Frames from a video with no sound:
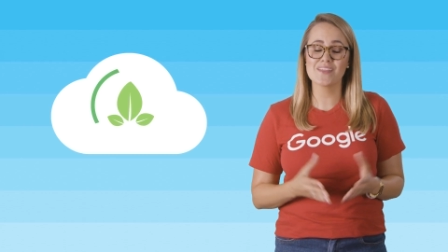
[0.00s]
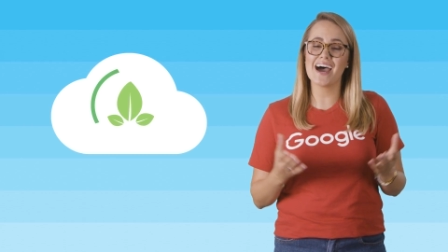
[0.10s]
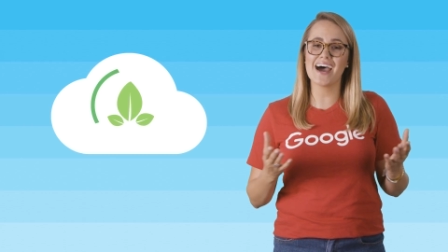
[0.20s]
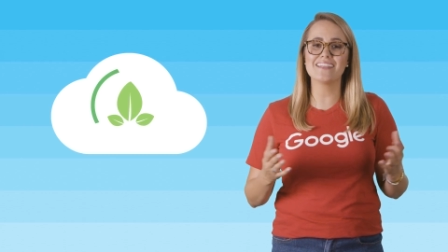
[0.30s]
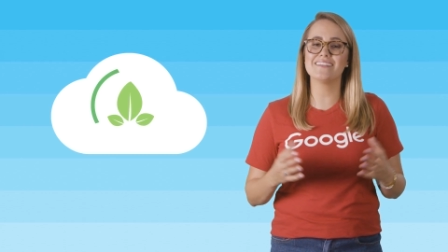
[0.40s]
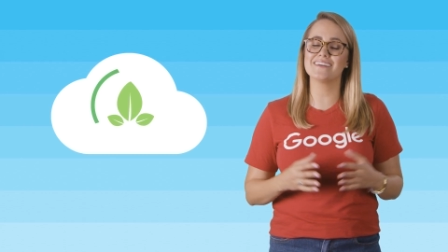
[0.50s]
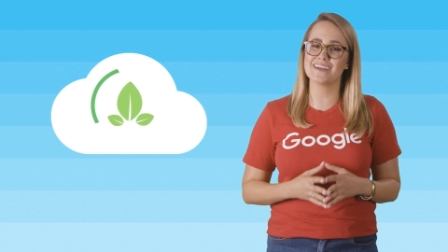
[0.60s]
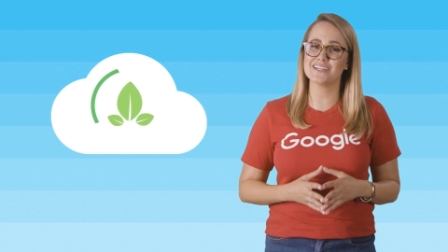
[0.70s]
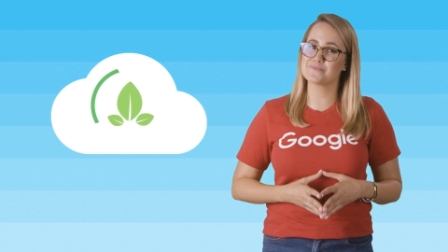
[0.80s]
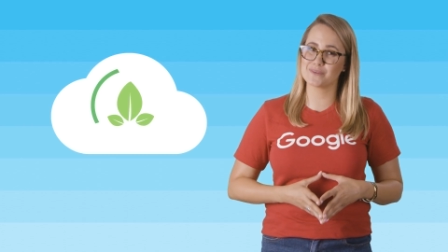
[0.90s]
I think
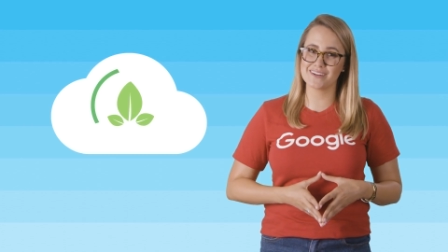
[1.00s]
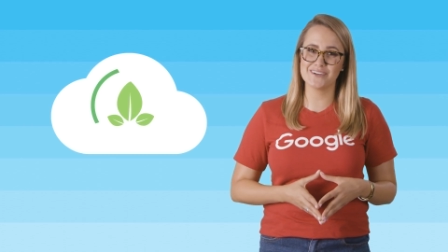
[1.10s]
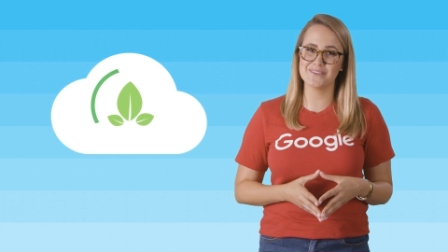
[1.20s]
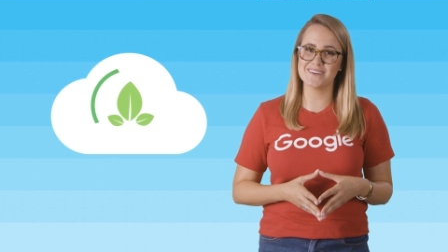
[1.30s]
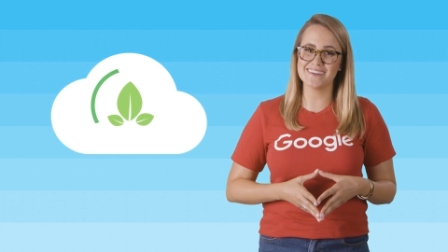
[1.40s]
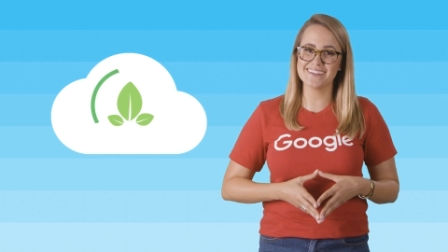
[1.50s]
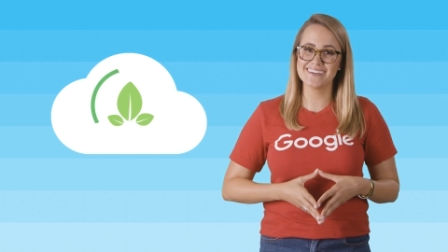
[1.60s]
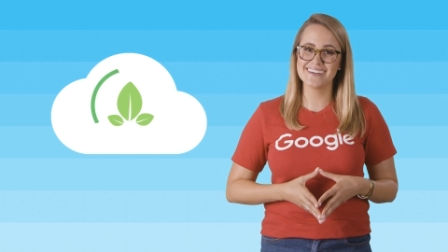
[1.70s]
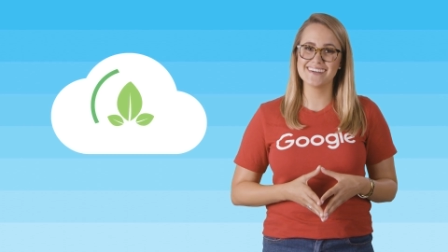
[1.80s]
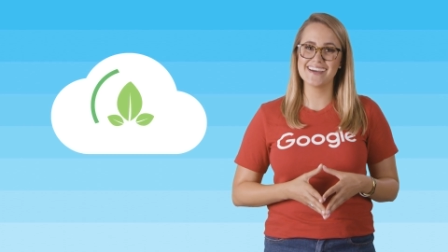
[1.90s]
that's pretty cool.
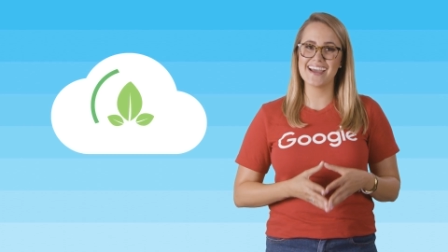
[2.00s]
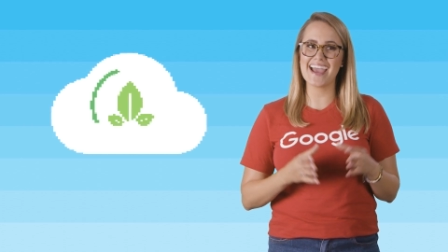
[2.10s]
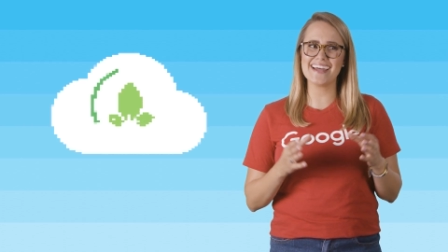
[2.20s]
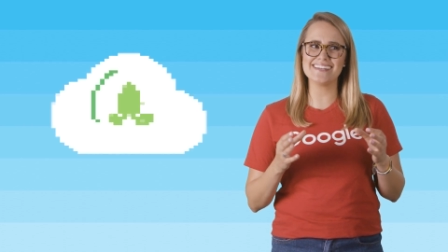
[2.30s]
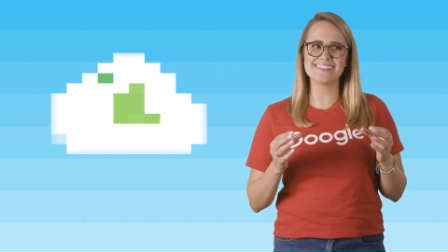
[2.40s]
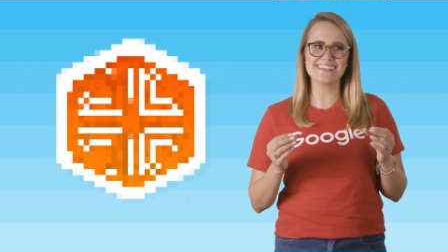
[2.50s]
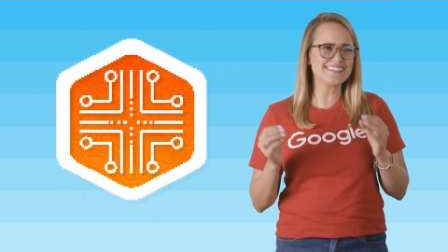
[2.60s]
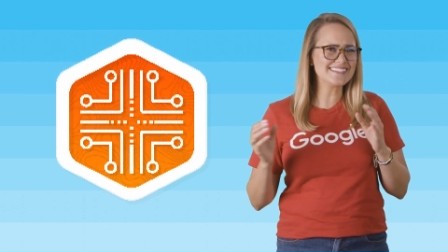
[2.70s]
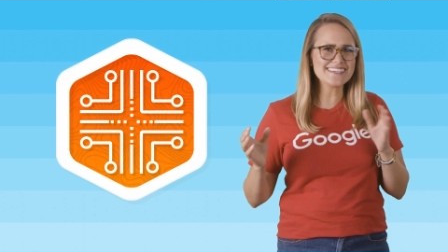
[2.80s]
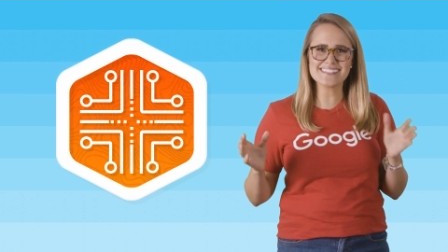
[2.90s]
And
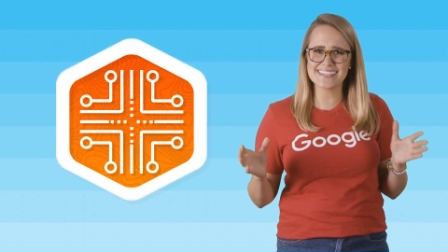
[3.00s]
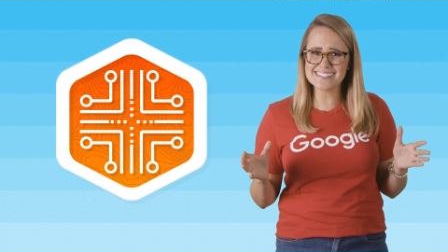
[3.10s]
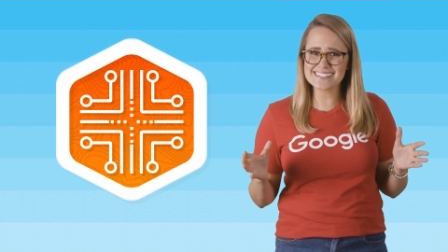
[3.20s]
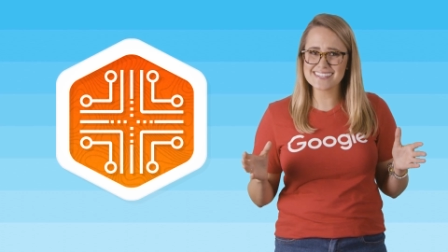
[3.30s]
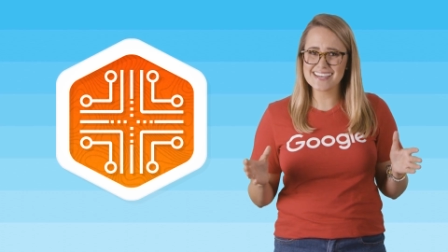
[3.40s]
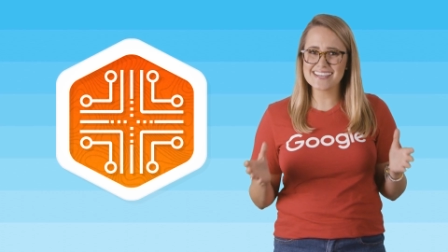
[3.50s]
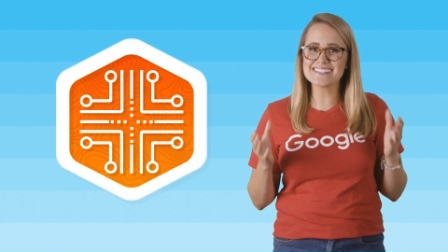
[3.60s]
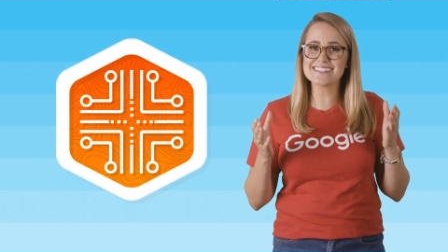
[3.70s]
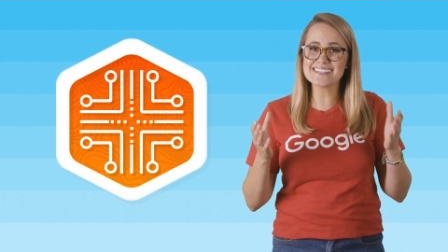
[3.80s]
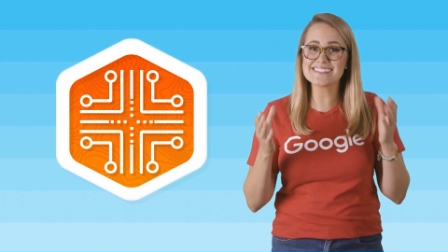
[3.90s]
is this it?
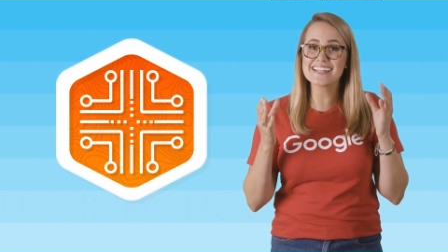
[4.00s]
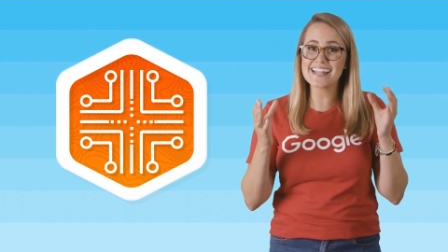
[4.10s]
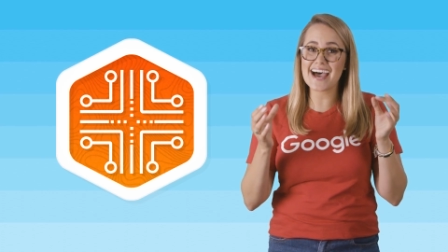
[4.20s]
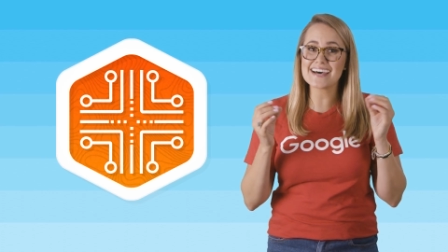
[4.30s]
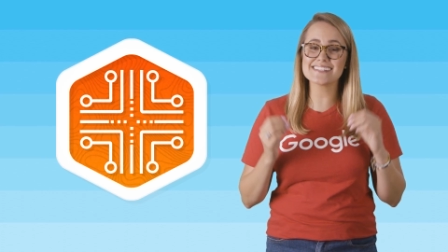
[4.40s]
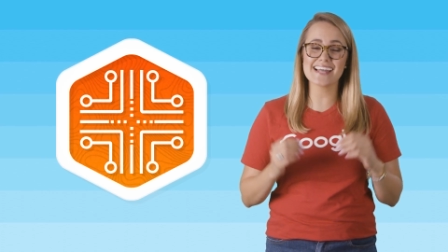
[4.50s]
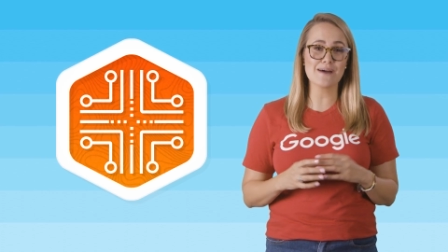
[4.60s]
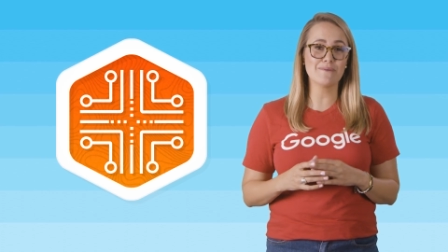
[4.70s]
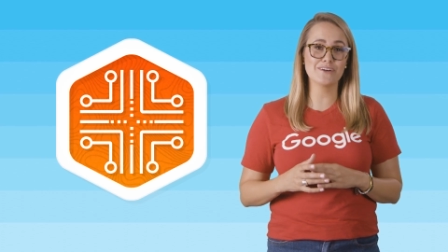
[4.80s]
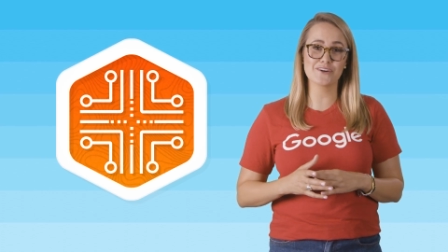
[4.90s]
Is this the last
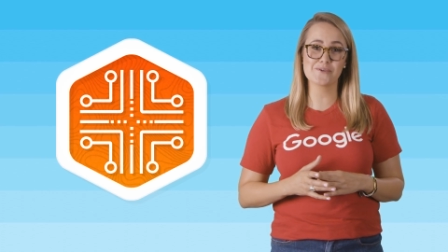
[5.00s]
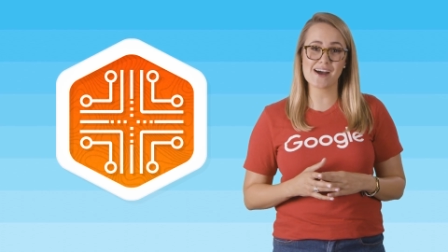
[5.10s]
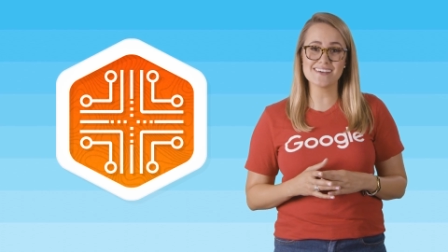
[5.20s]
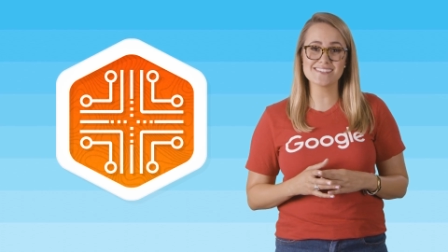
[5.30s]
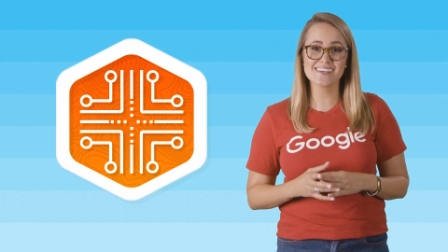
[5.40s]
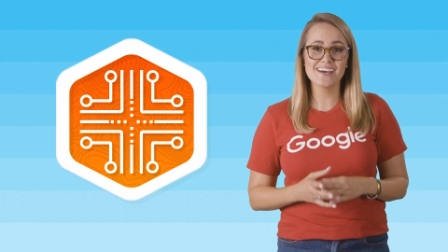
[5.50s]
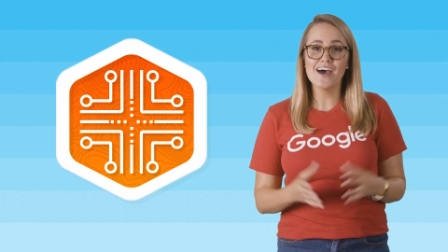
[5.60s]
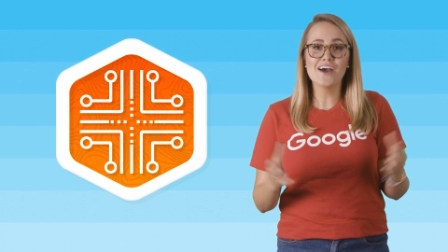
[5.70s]
lab on your quest?